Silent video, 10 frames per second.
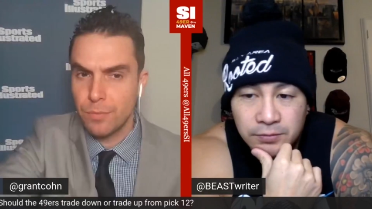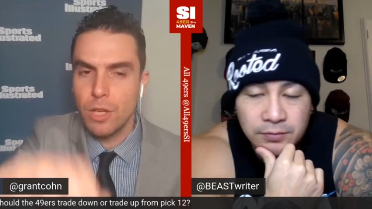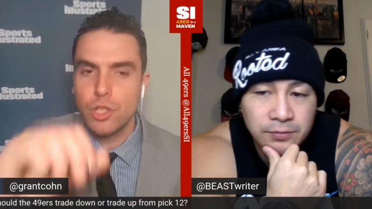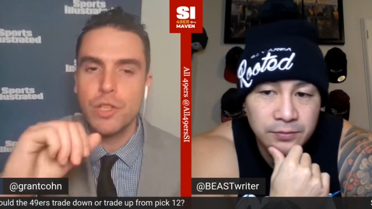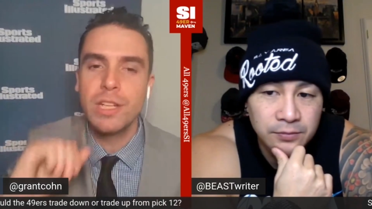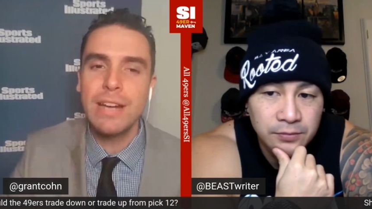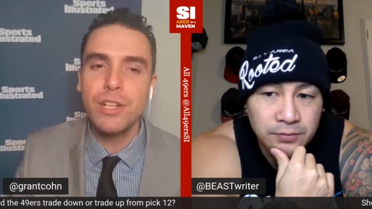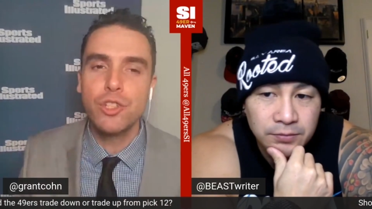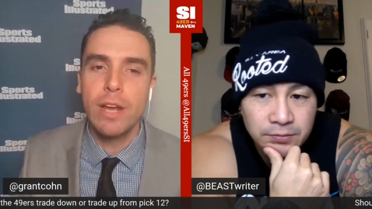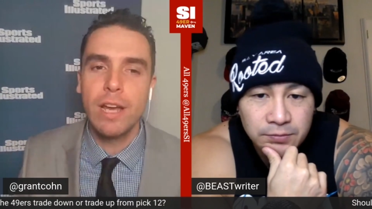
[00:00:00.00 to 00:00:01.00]
Speaker 1: Should the
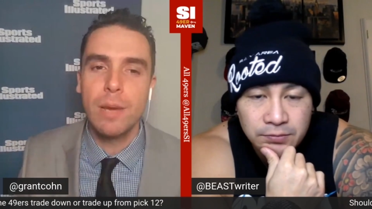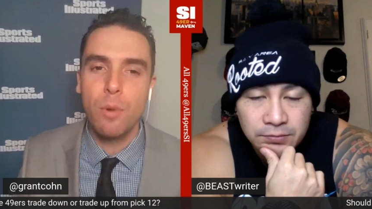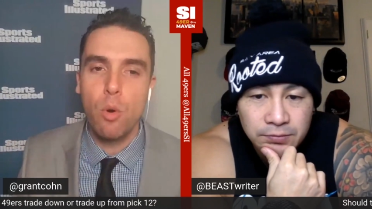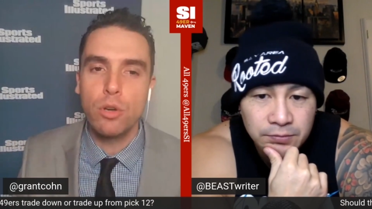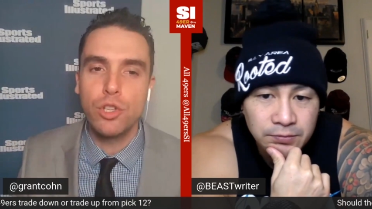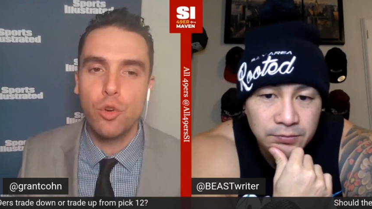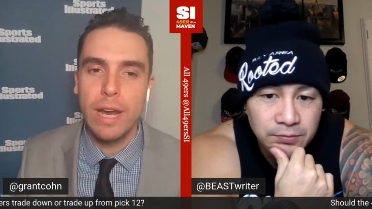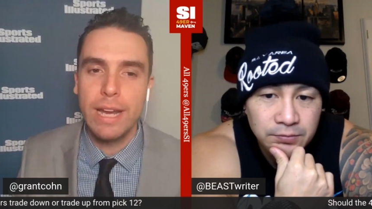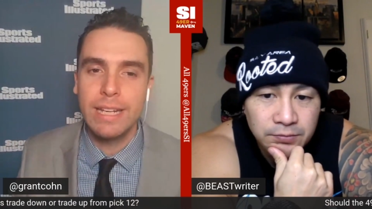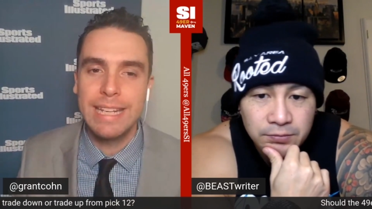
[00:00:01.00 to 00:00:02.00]
Niners trade up or
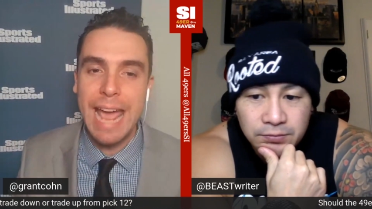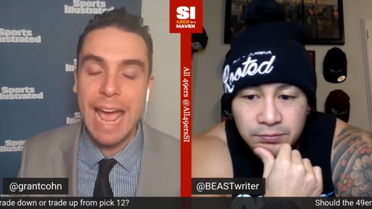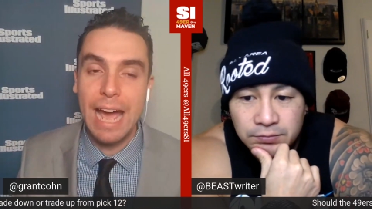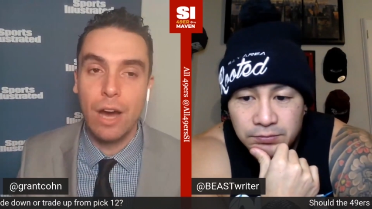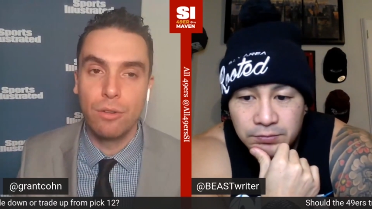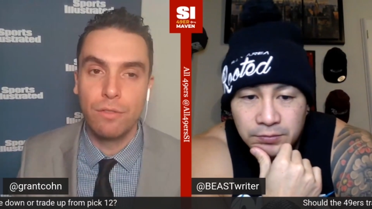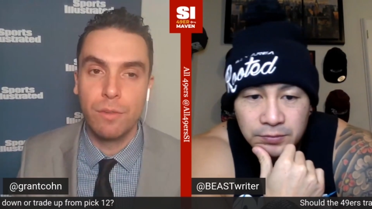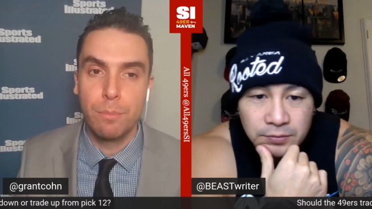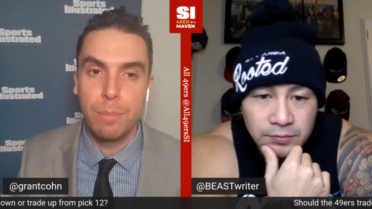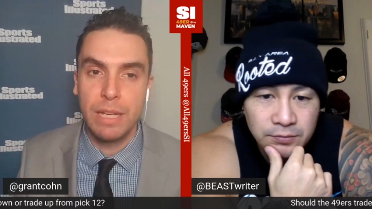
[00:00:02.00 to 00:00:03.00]
trade down
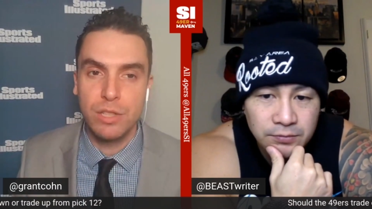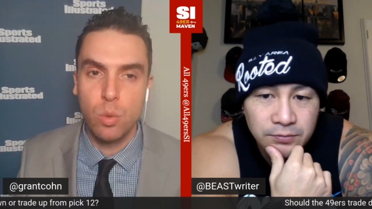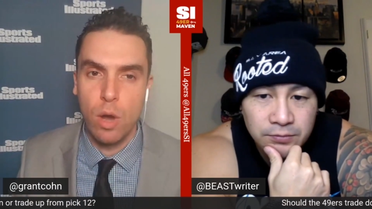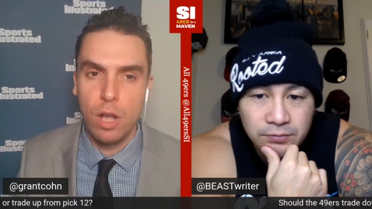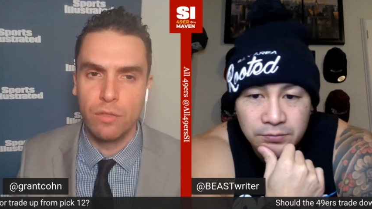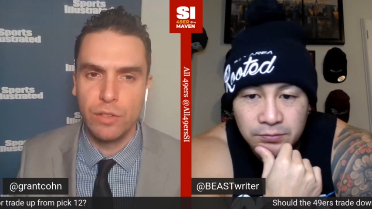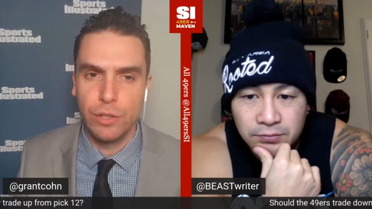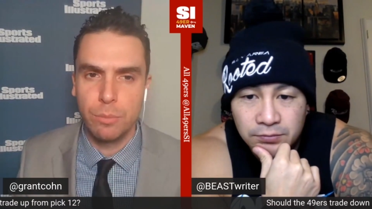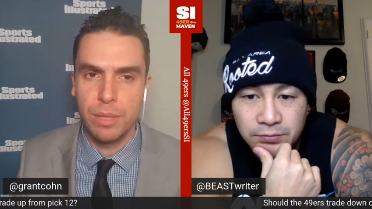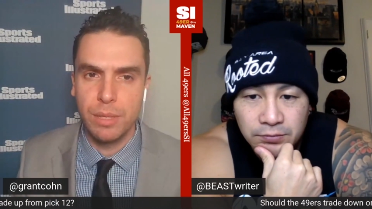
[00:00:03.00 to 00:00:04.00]
from pick twelve, in
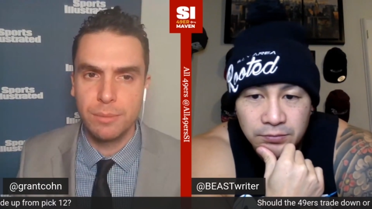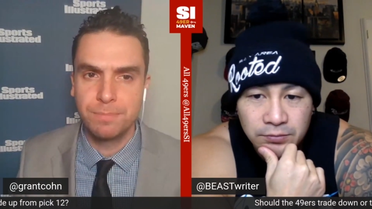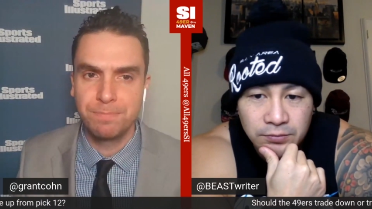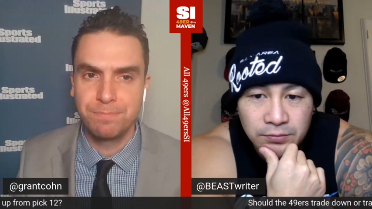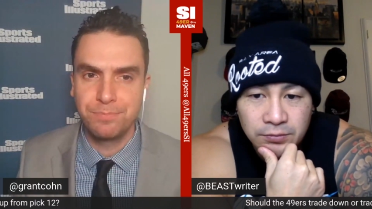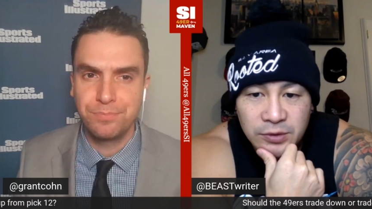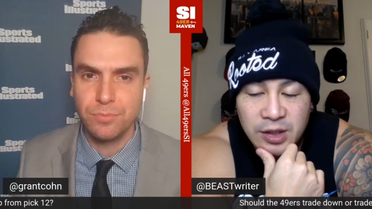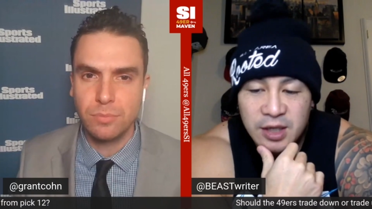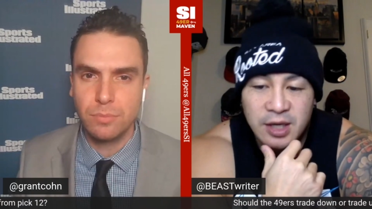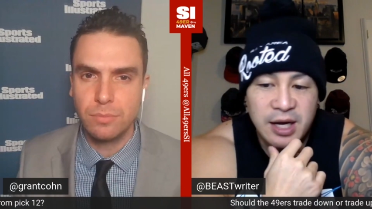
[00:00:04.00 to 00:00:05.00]
your opinion?
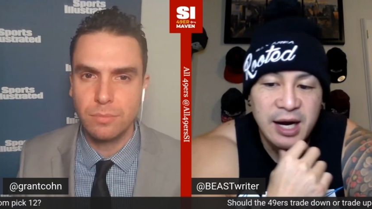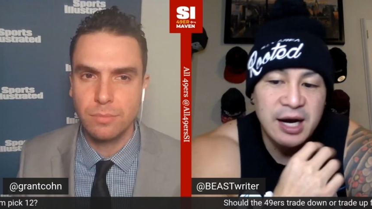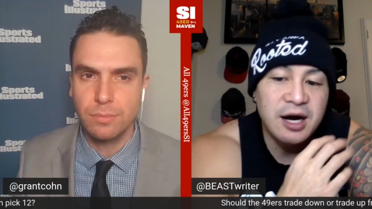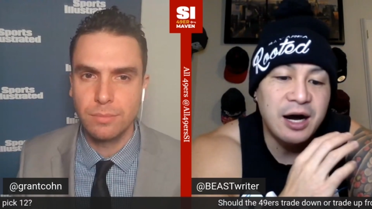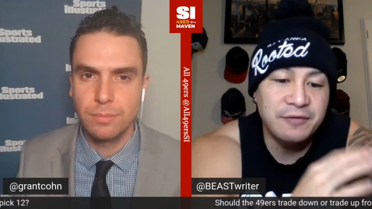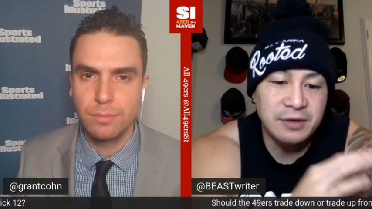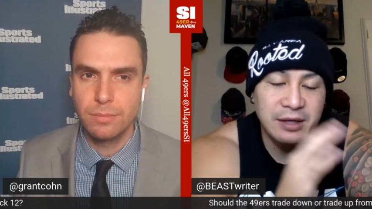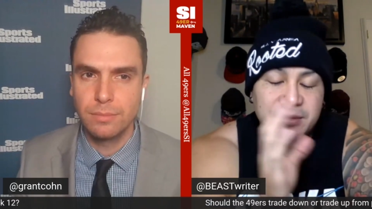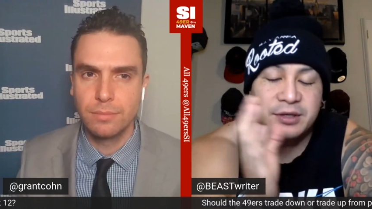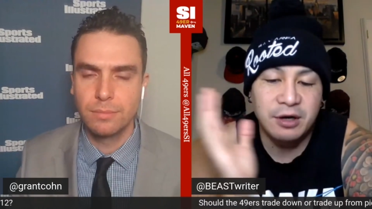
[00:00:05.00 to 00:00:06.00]
Speaker 2: Uh,
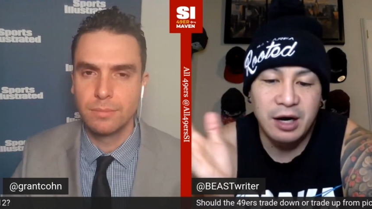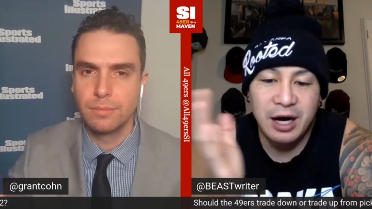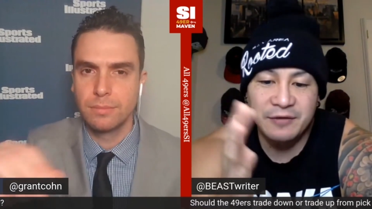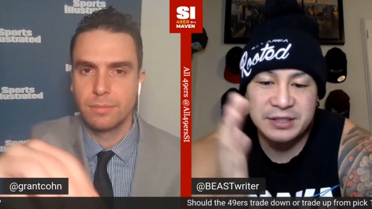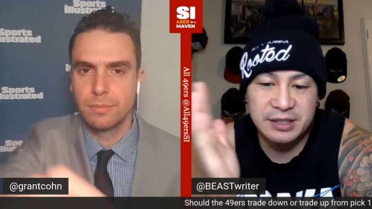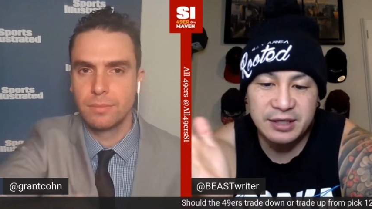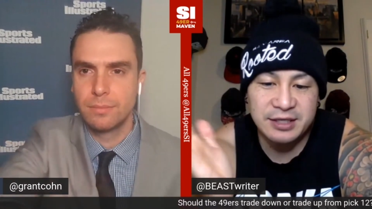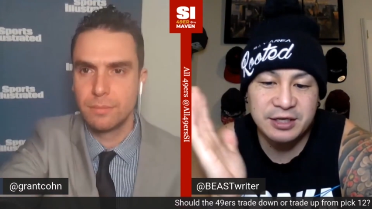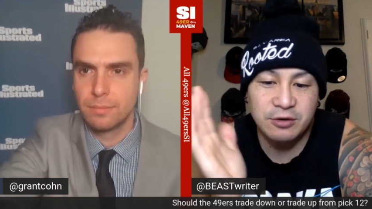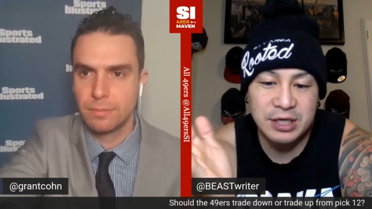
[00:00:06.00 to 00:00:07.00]
you know, obviously
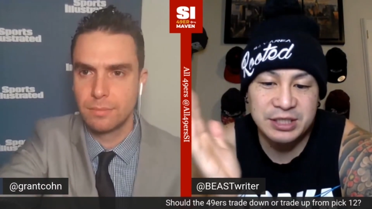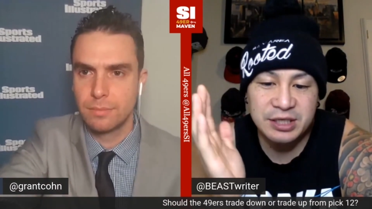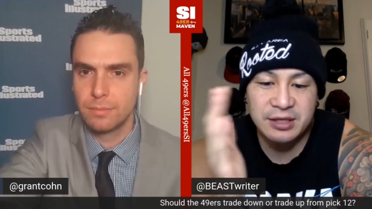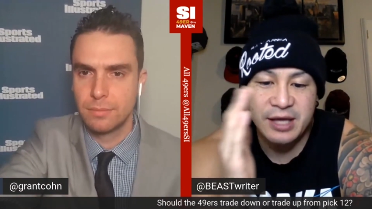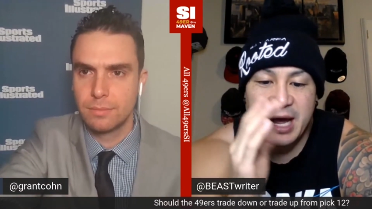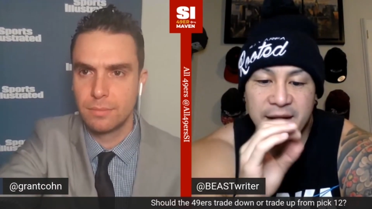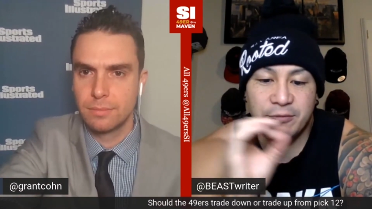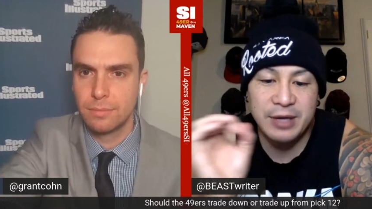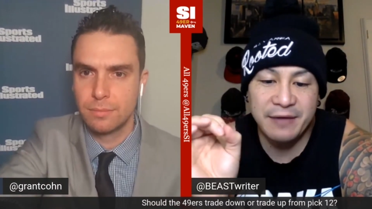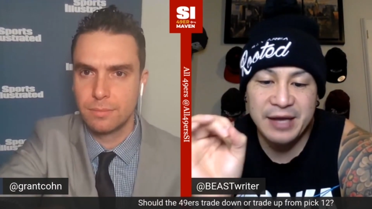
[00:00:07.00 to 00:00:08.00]
it's a question that
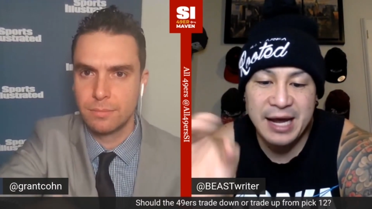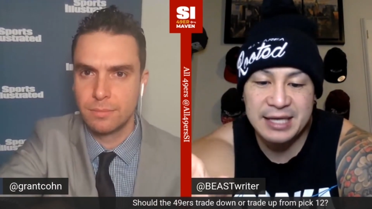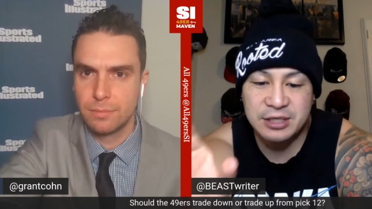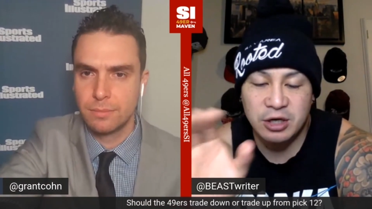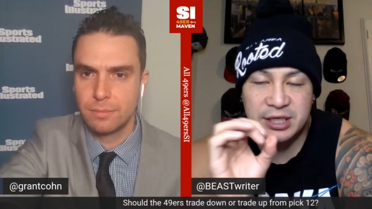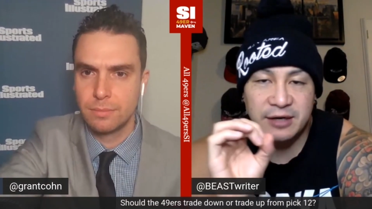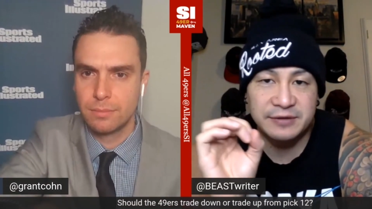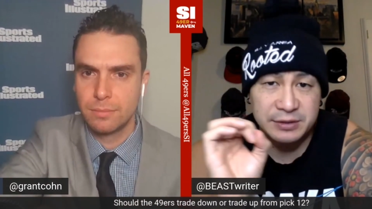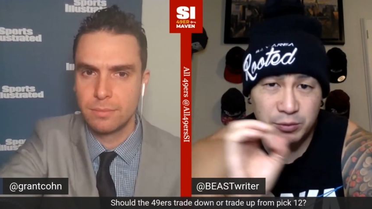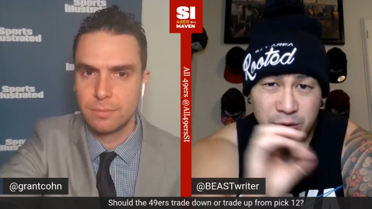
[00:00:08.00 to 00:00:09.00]
we have to ask ourselves
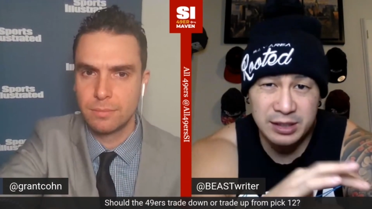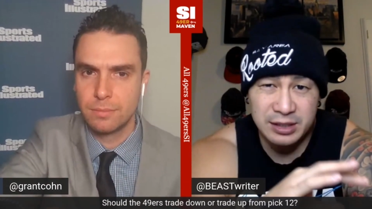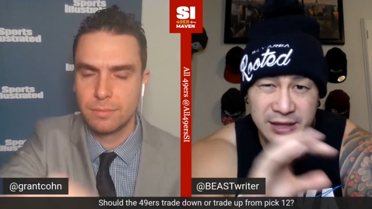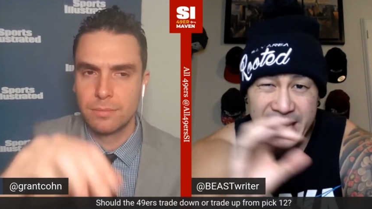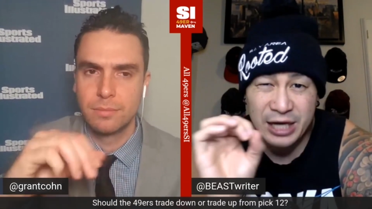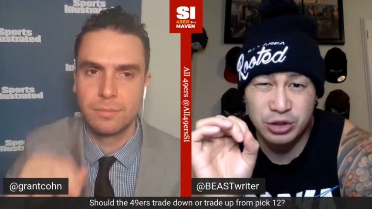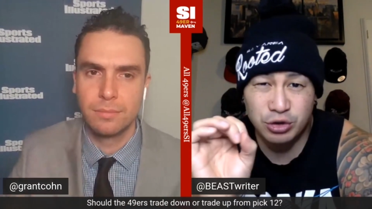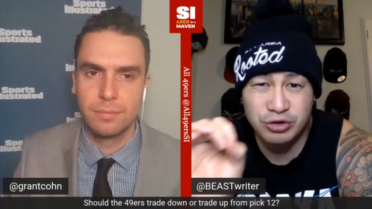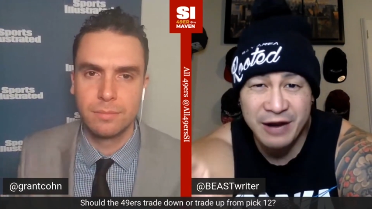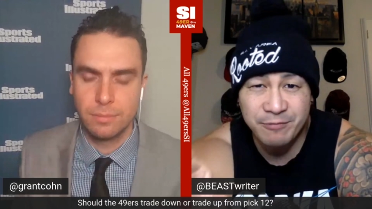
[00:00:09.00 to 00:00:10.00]
is what the actual
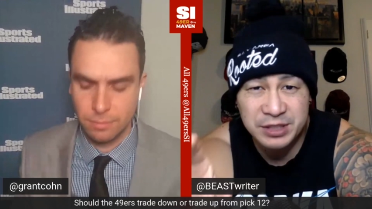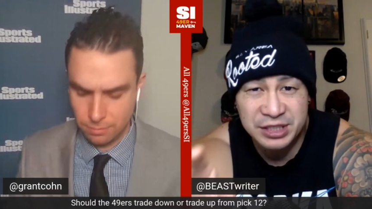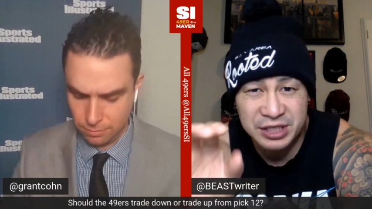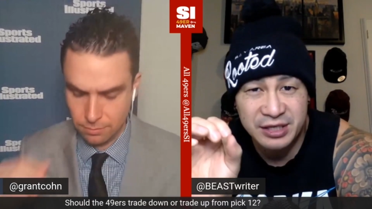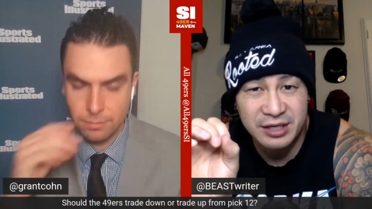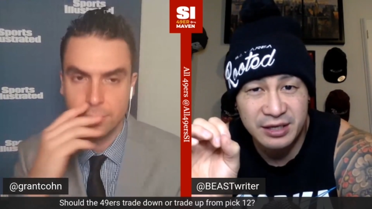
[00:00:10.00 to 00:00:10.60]
draft position